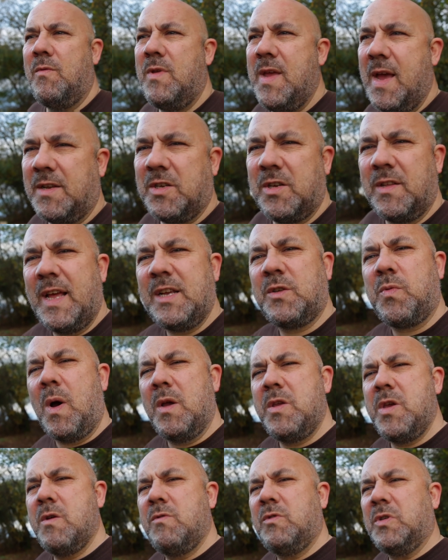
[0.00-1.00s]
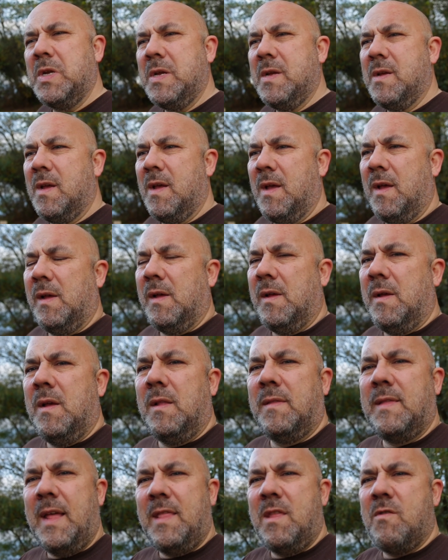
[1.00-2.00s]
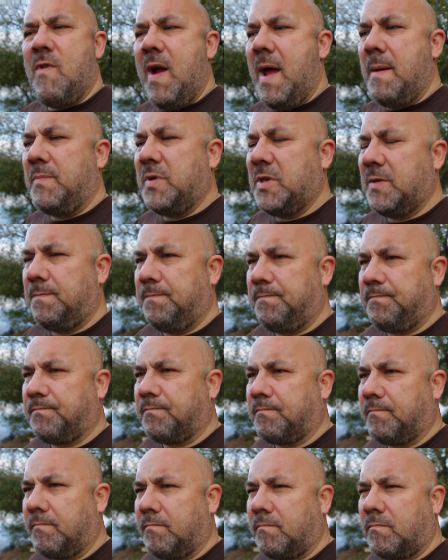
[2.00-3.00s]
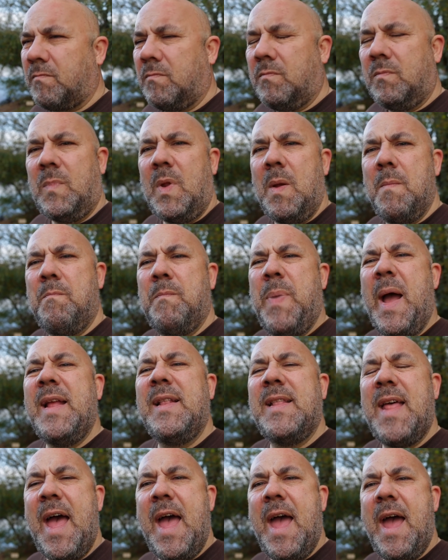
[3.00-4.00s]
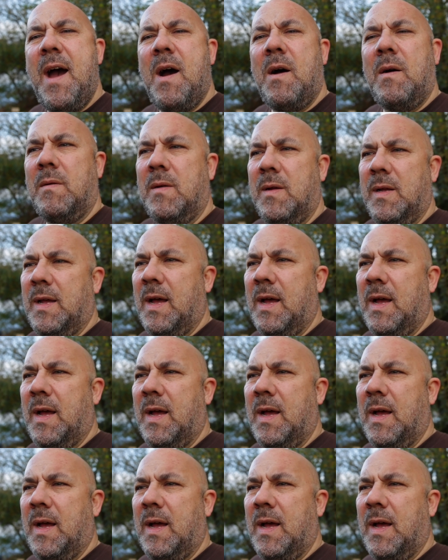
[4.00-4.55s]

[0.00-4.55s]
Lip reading: yeah, so that's what I use. Done the wraps, banged that out,